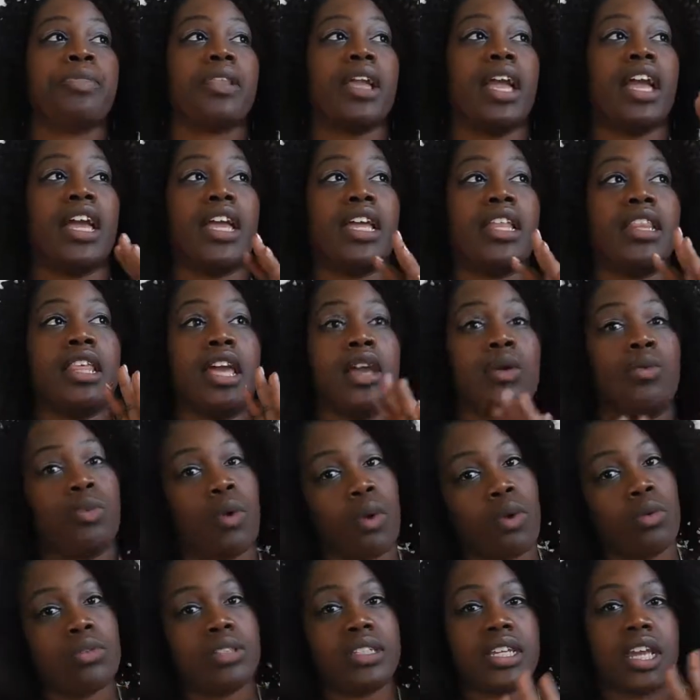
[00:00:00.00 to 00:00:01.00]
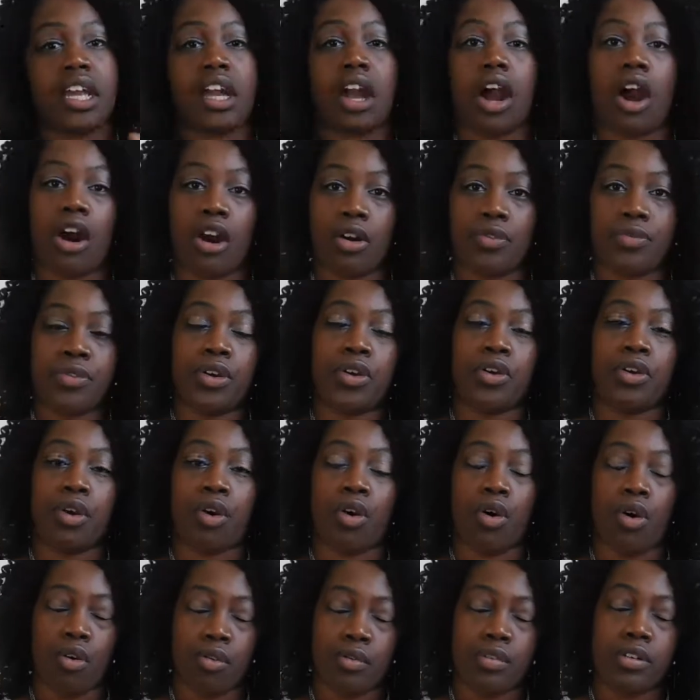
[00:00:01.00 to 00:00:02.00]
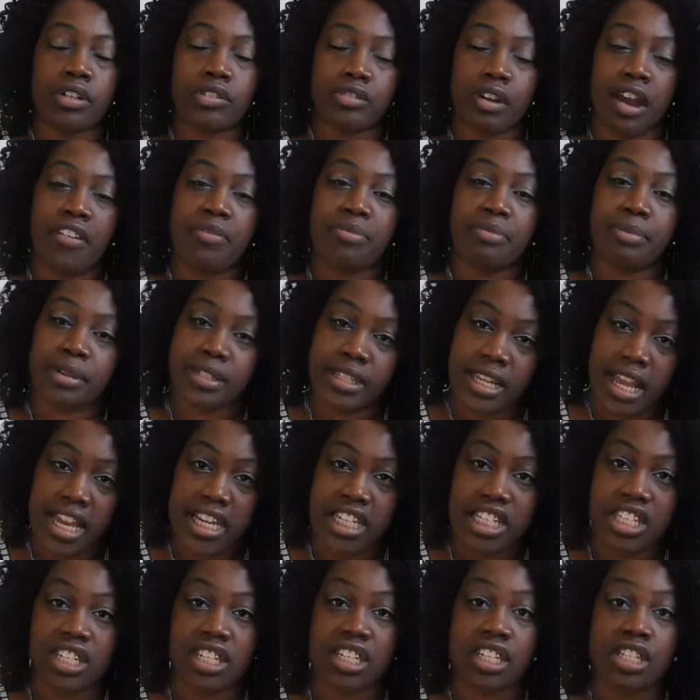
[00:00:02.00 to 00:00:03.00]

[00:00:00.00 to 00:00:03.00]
and they won't take off their overdraft protection,